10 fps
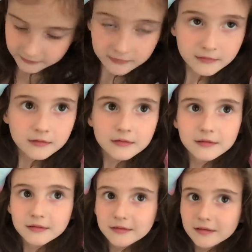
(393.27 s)
is
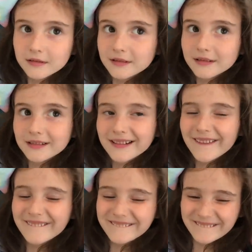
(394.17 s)
really, really
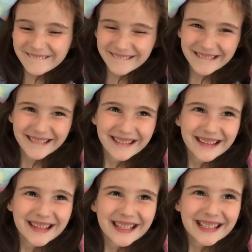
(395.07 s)
cuddly. So
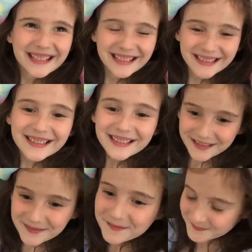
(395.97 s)
that's special, isn't it?
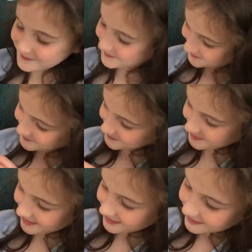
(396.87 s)
Now, she
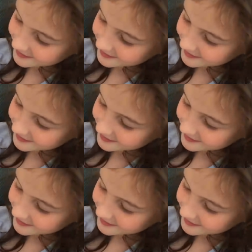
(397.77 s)
had a